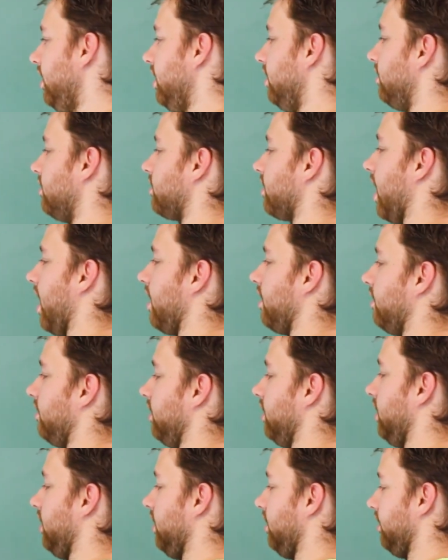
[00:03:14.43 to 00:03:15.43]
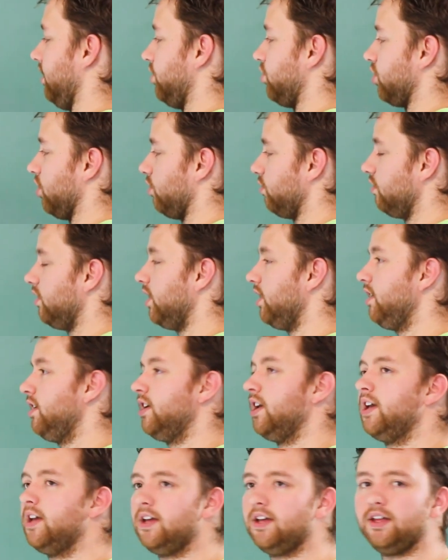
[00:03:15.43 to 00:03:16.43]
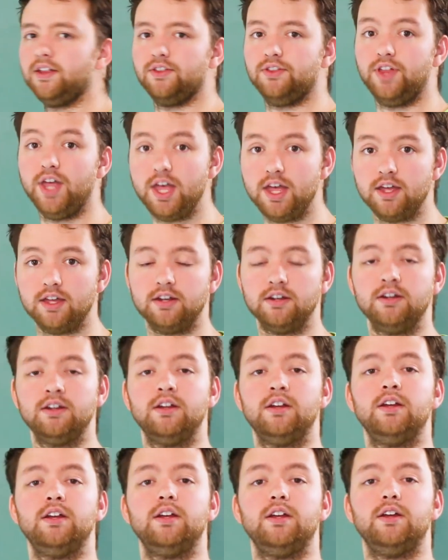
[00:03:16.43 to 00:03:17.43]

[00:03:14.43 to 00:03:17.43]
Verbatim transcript: inside of the children, then